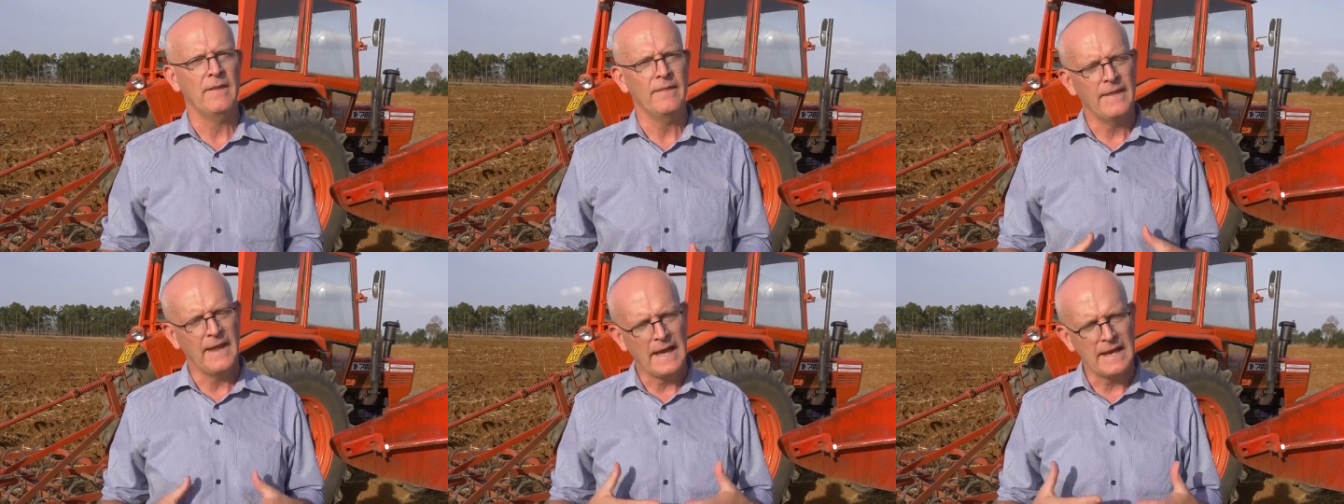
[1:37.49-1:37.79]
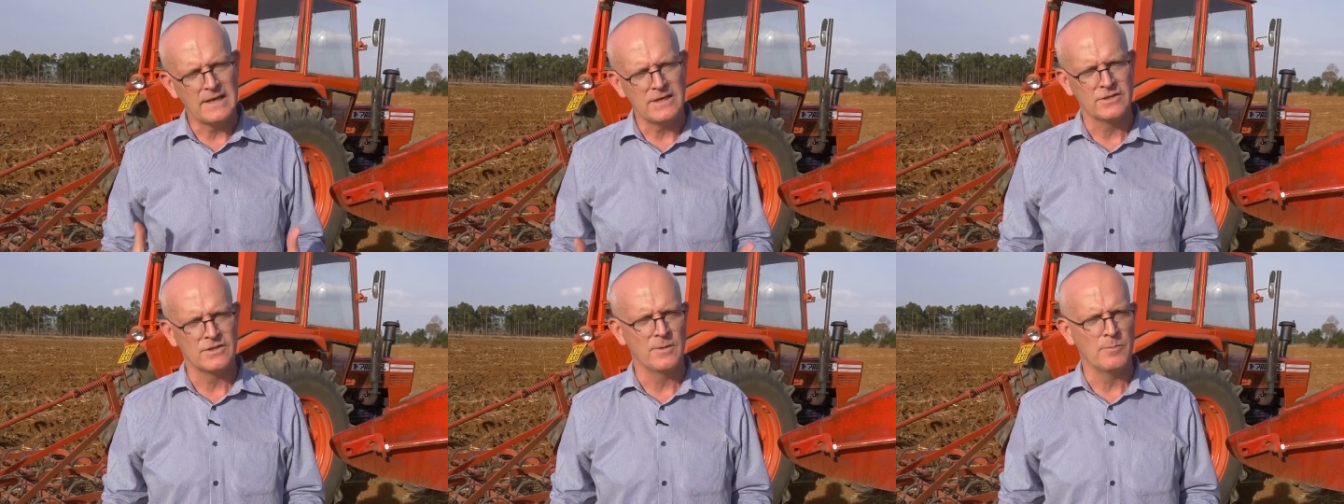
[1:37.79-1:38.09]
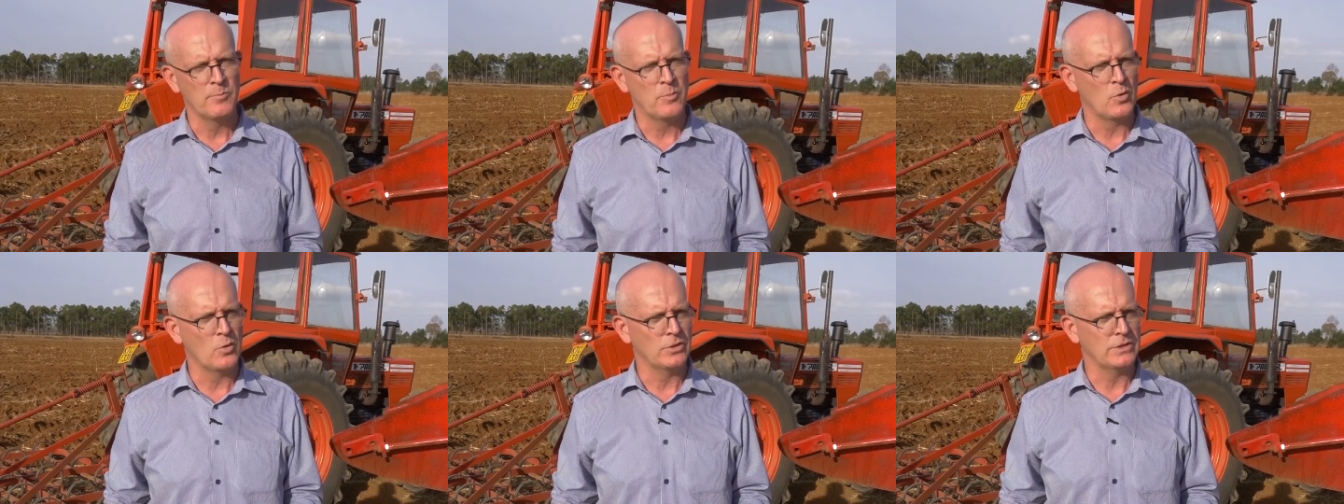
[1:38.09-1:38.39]
That is
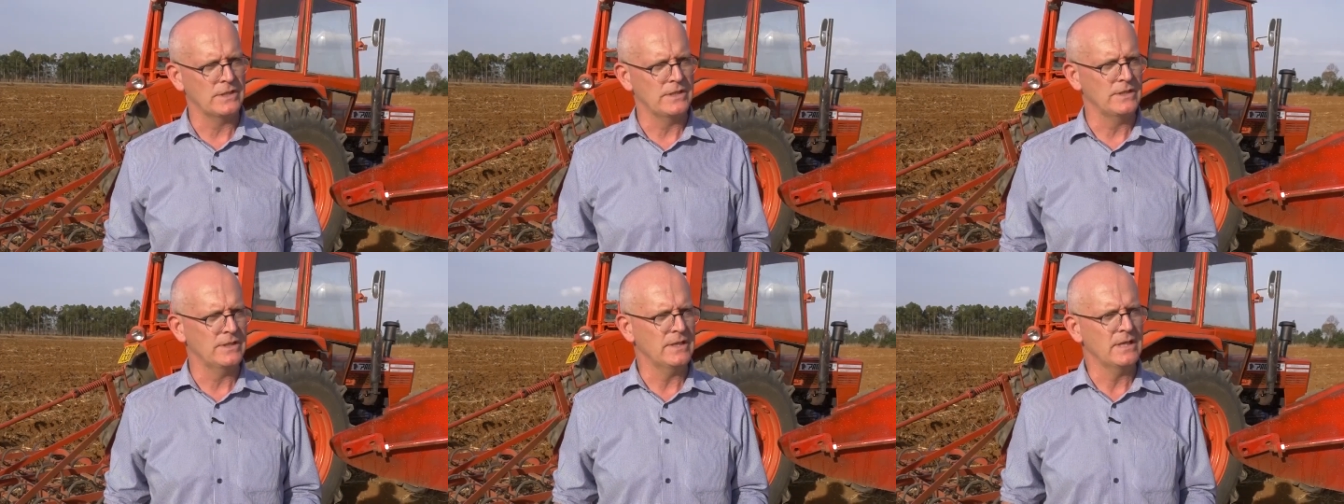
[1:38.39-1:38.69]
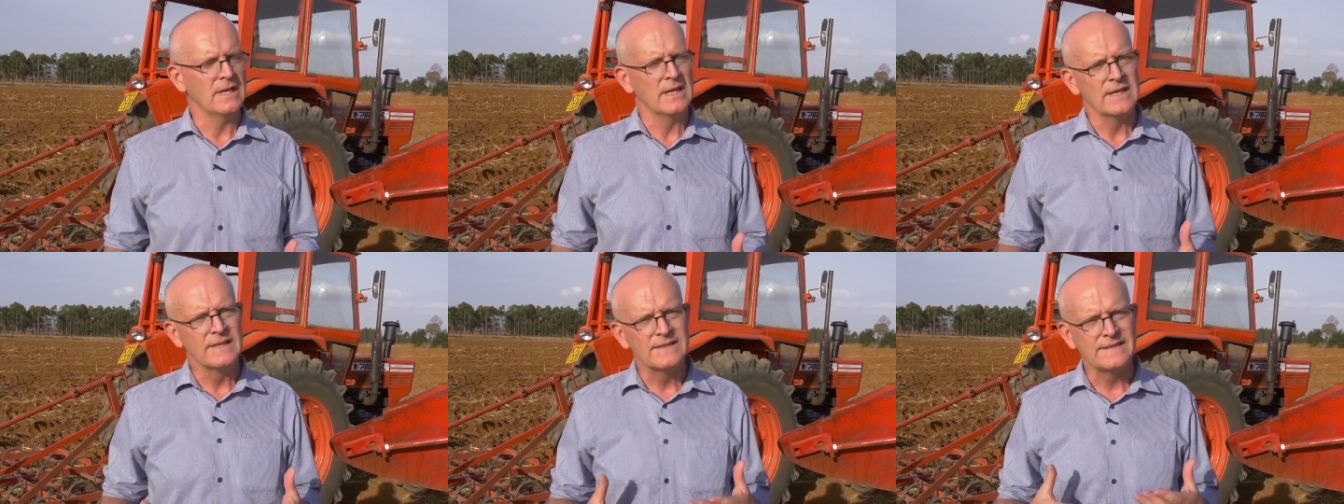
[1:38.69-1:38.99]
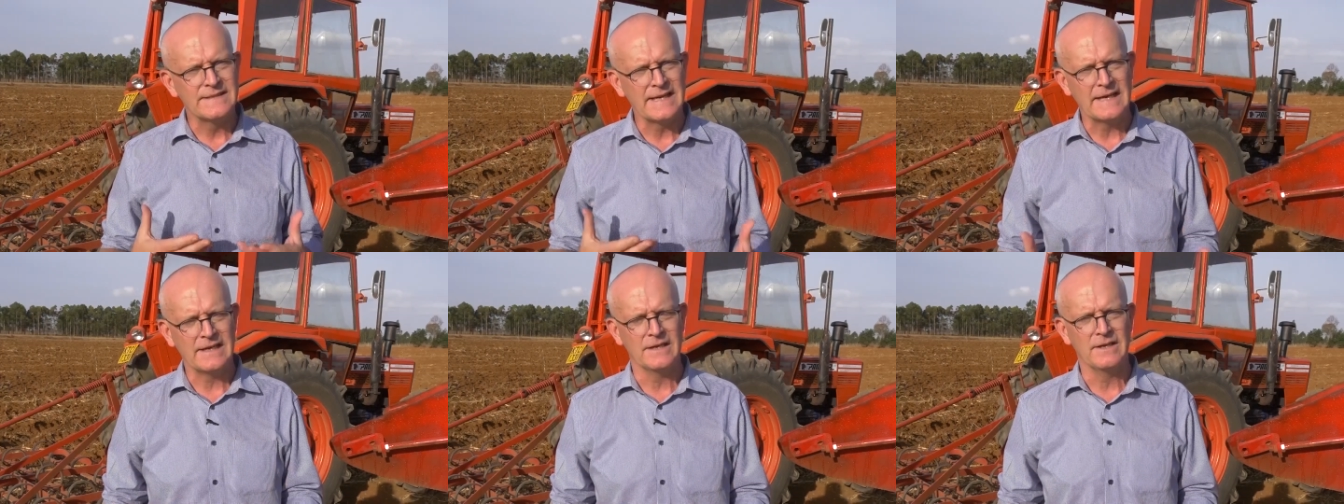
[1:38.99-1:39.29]
important.
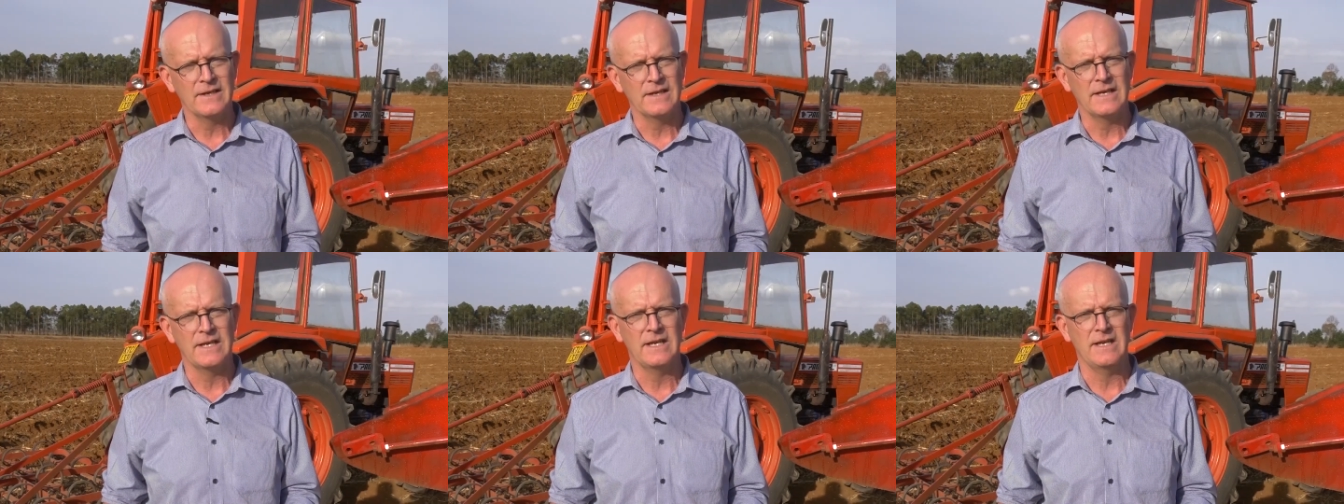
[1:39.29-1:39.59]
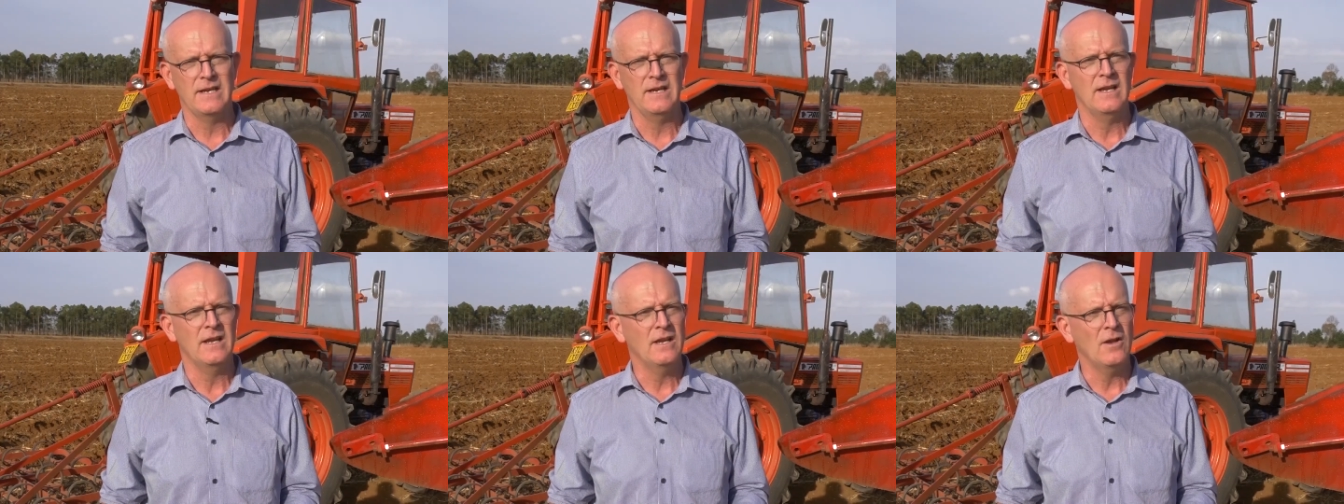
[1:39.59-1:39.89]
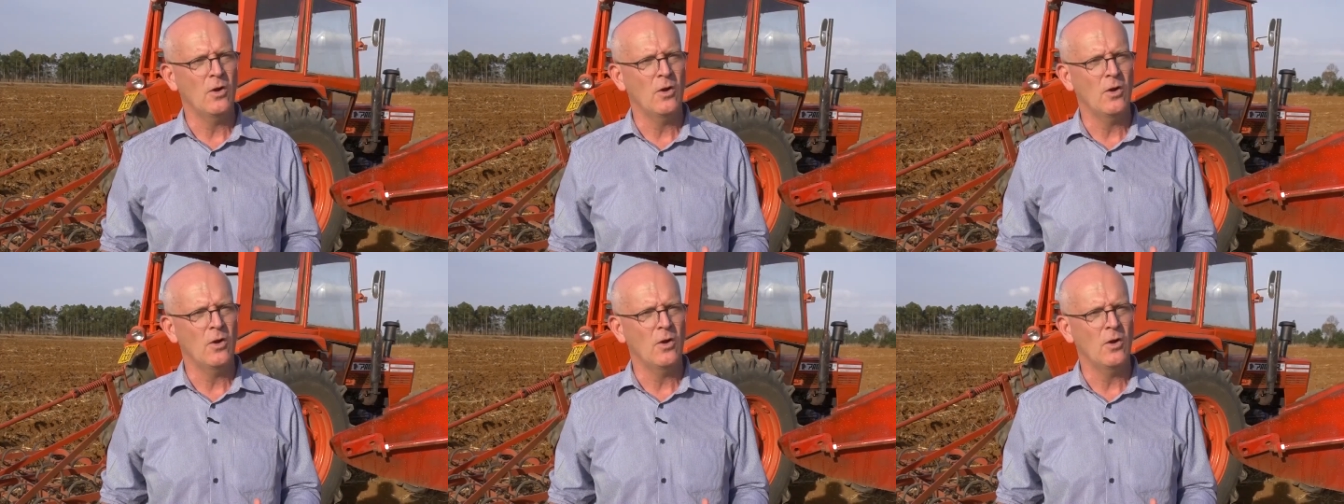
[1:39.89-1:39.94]
Secondly,